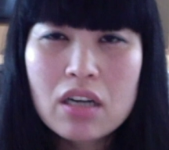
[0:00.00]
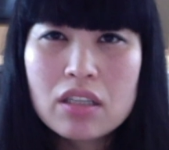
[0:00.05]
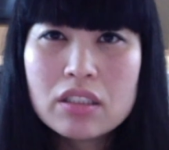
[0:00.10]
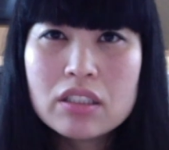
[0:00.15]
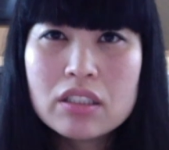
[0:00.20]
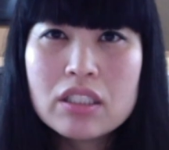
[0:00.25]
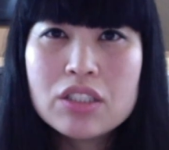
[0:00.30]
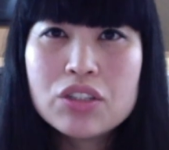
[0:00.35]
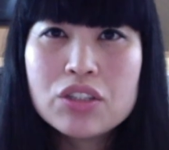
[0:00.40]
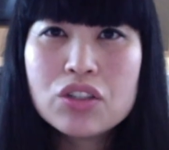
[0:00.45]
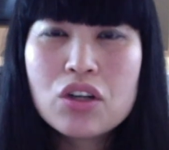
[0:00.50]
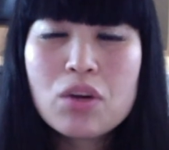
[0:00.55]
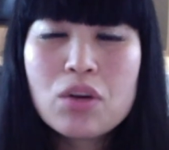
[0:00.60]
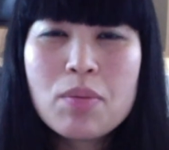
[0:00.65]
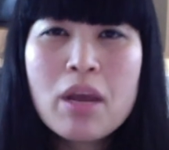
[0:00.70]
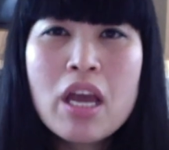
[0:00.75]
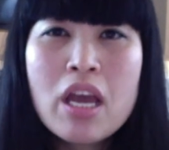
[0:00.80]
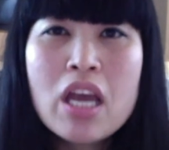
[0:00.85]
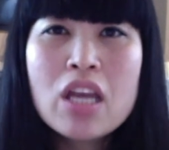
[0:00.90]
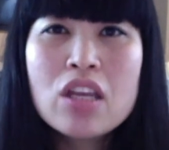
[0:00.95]

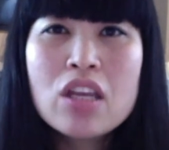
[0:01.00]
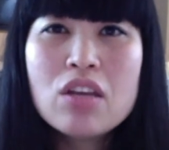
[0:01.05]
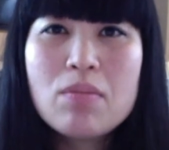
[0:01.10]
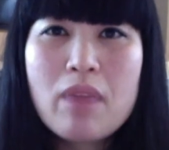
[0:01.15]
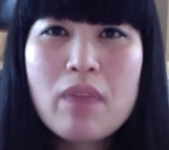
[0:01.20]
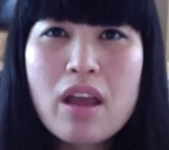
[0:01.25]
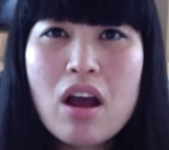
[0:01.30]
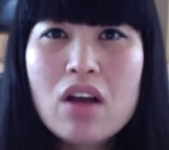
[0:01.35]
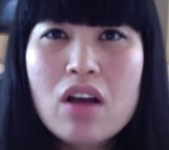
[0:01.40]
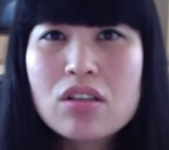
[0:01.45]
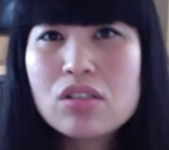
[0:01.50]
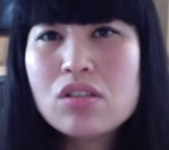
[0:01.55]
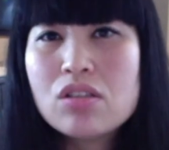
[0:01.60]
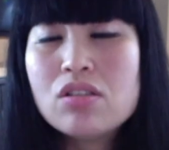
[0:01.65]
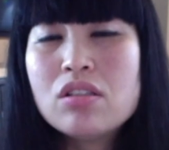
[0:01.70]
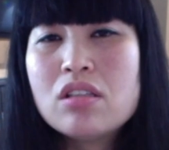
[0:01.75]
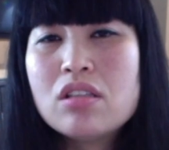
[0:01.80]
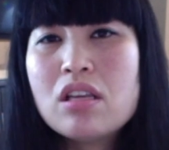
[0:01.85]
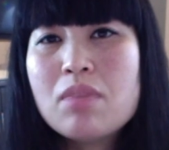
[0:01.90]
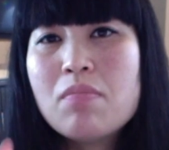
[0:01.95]
syndrome, you may also
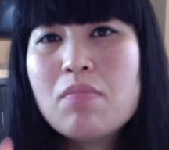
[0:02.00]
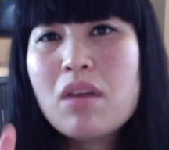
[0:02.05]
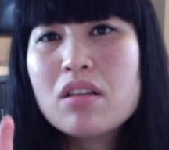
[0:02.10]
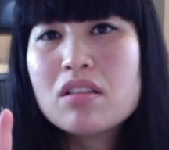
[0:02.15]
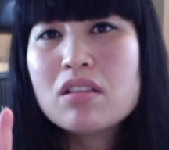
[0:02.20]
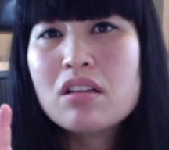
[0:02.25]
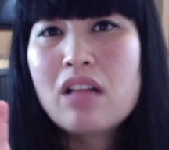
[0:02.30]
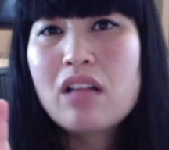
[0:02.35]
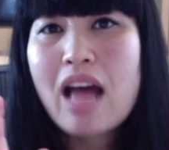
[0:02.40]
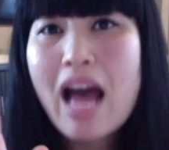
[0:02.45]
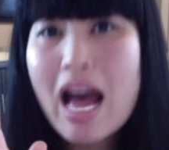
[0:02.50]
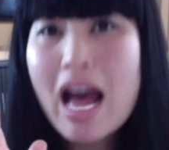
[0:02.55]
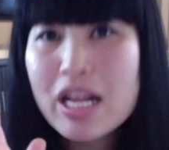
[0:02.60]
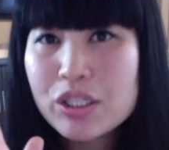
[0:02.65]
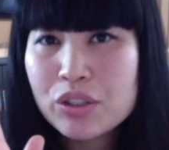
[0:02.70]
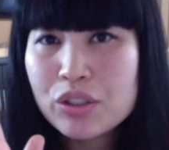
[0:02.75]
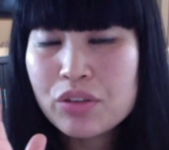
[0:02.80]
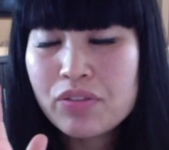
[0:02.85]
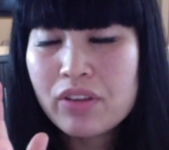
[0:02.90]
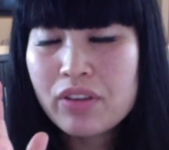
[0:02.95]
see muscle
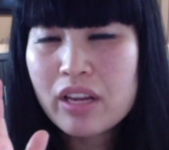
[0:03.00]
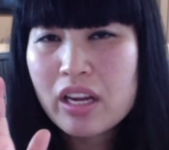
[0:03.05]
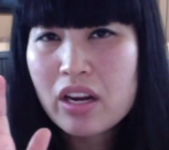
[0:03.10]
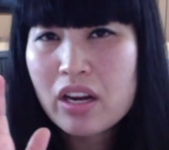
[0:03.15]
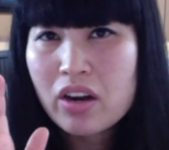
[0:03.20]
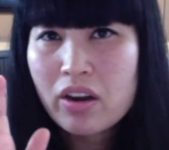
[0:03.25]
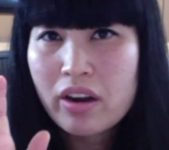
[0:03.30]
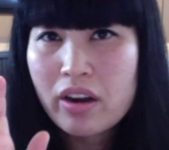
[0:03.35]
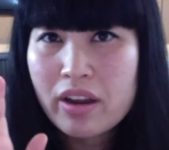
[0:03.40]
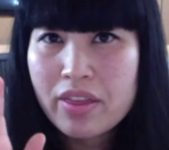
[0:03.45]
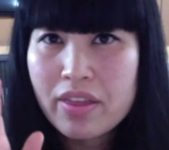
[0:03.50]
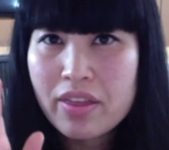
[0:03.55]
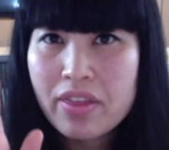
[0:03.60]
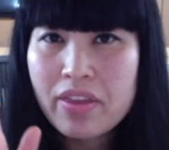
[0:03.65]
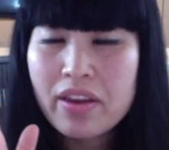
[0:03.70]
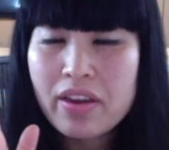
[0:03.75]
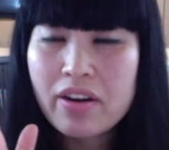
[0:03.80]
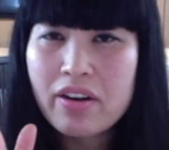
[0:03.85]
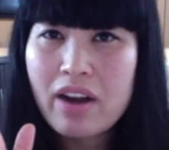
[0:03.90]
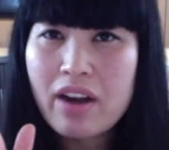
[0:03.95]
atrophy here in the
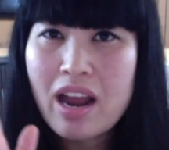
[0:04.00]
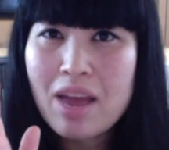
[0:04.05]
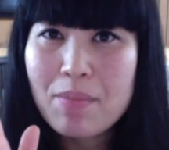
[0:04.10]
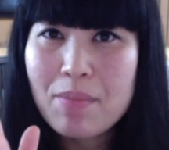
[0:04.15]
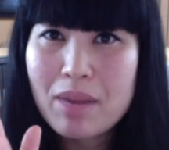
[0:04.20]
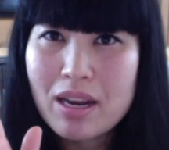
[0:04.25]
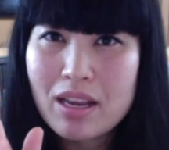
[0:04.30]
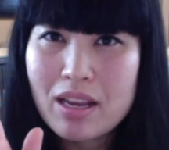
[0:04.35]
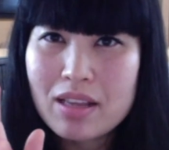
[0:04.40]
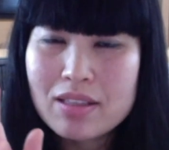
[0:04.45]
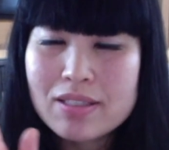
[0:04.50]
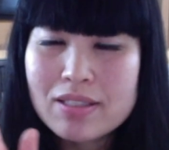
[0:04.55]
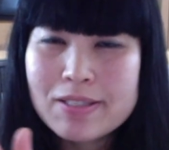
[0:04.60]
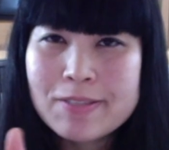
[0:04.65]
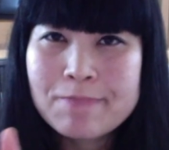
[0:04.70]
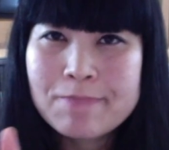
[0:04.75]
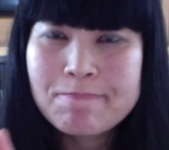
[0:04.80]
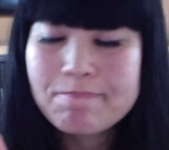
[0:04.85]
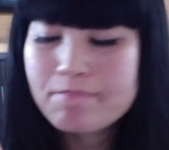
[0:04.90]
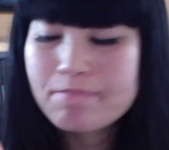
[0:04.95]
thenar
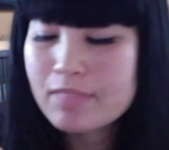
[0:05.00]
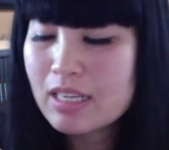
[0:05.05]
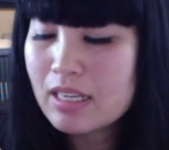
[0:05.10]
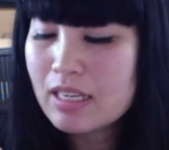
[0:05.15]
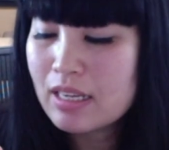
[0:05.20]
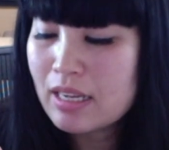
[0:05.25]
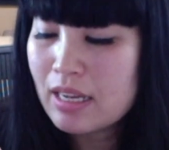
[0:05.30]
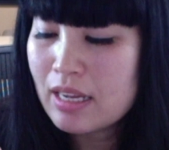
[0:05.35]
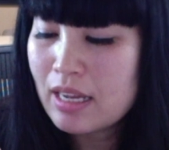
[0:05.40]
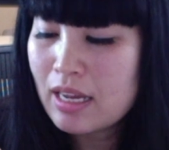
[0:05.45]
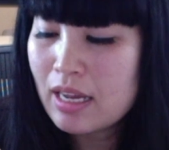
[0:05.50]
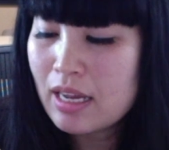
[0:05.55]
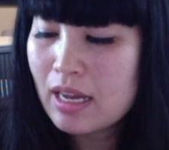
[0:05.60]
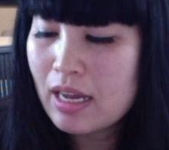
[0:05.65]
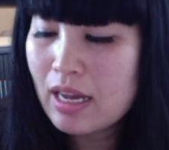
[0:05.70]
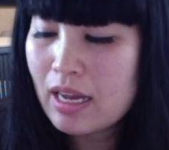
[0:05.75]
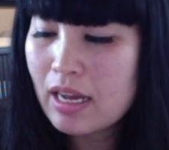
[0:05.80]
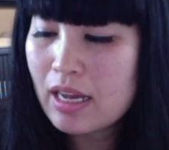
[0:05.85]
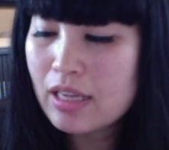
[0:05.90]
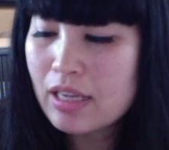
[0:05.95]
eminence.
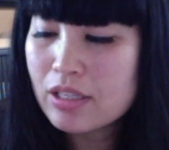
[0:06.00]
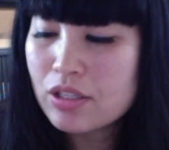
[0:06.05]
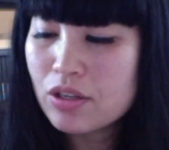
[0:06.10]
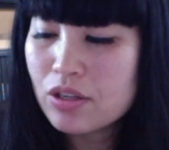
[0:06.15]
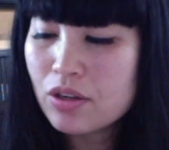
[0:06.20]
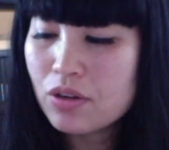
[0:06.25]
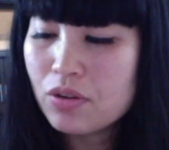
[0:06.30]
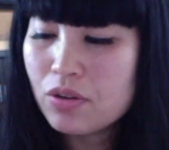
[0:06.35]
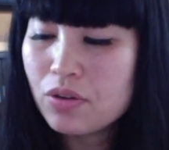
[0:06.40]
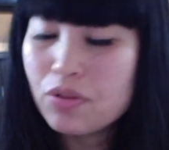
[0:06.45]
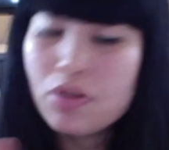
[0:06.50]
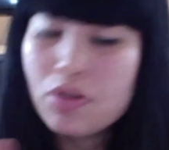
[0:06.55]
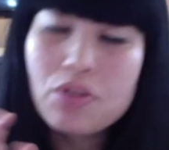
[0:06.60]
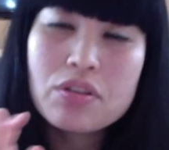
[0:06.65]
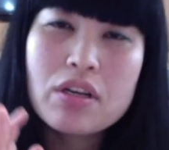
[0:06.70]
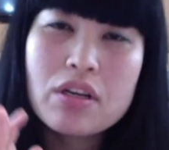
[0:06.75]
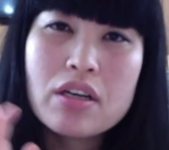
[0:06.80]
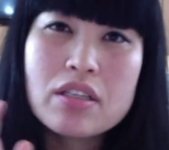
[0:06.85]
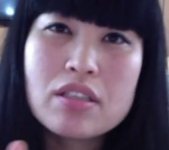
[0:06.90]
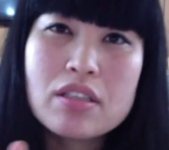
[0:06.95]
So
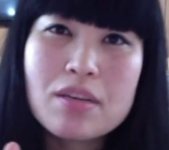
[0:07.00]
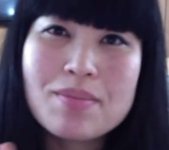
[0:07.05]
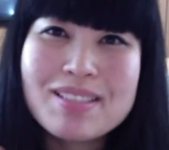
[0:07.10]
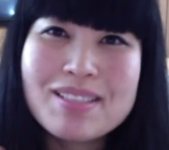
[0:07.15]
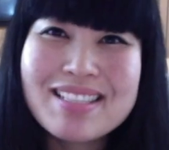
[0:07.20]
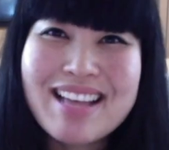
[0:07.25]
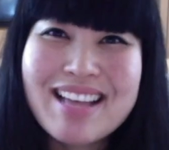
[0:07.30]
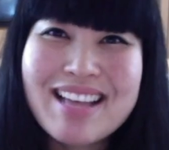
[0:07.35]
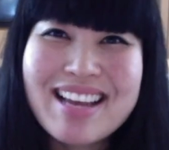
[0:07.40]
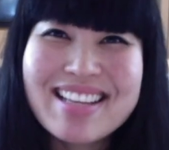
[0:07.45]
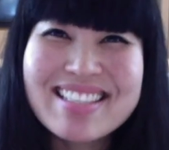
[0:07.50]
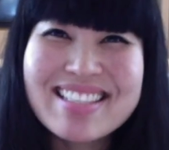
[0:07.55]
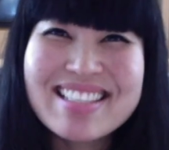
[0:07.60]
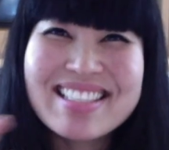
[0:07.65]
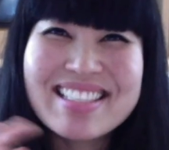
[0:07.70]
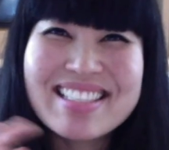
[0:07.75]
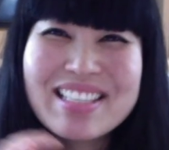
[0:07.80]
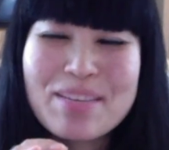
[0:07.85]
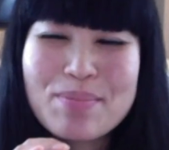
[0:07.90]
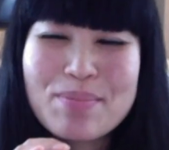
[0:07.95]
those are some signs and
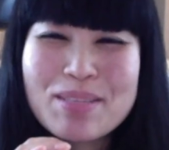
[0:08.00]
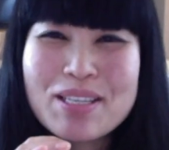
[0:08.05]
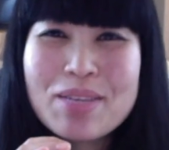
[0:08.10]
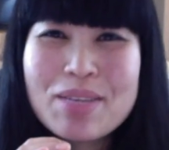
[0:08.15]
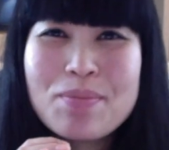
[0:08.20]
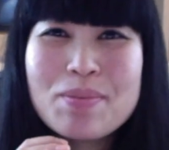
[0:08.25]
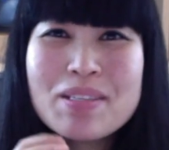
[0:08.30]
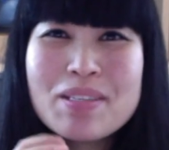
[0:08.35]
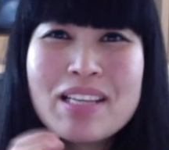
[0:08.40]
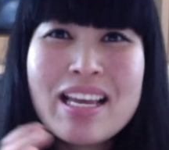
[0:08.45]
symptoms.